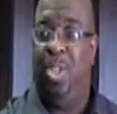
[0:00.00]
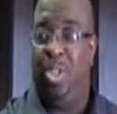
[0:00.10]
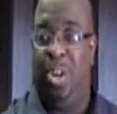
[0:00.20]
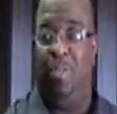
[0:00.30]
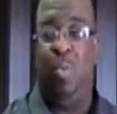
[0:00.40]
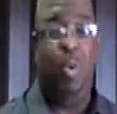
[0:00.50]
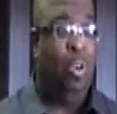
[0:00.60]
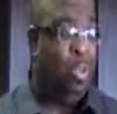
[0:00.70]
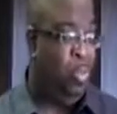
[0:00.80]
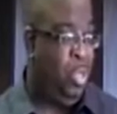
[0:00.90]
instead of the
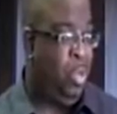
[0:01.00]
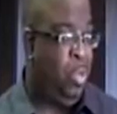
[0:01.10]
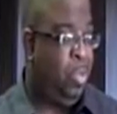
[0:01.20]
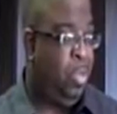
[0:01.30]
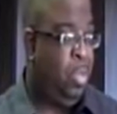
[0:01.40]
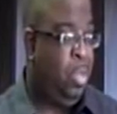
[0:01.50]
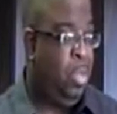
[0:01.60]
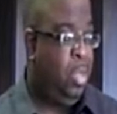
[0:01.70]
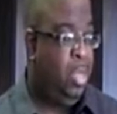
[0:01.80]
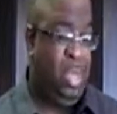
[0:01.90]
world's results.
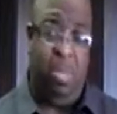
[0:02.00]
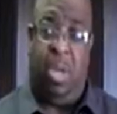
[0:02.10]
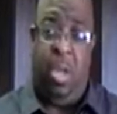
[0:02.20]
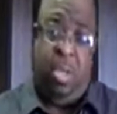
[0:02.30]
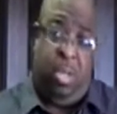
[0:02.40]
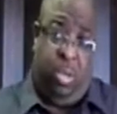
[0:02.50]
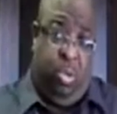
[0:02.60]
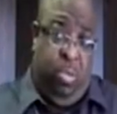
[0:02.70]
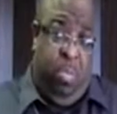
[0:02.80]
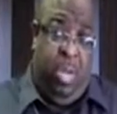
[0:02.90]
See, because
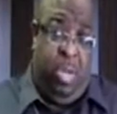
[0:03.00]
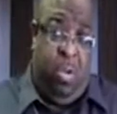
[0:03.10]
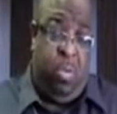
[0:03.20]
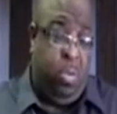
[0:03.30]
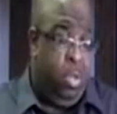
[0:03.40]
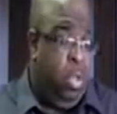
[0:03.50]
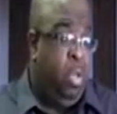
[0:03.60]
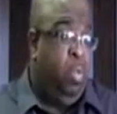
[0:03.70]
truth be told,